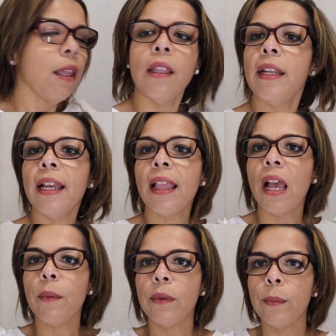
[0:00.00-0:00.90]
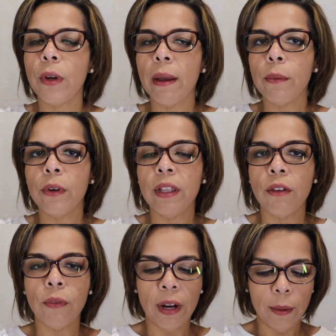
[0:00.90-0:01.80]
The next item I'm going
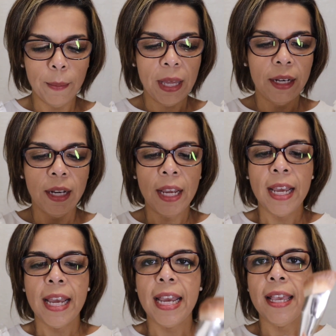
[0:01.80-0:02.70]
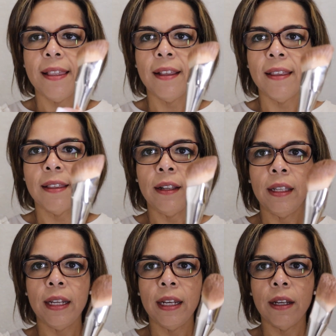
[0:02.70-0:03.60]
to recommend is the
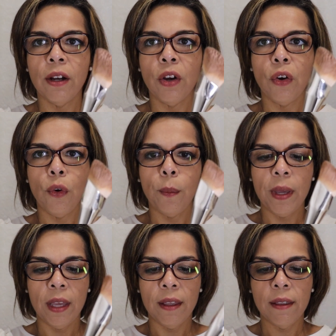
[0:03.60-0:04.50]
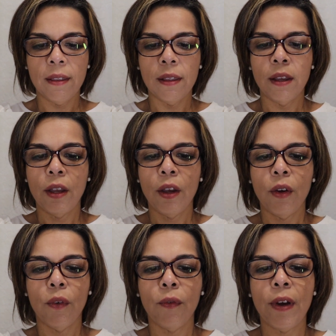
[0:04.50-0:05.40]
Selena Gomez
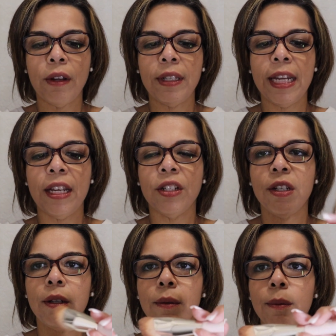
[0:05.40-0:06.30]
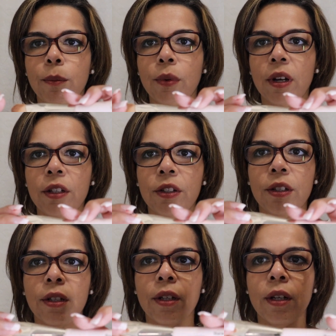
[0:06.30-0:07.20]
foundation brush.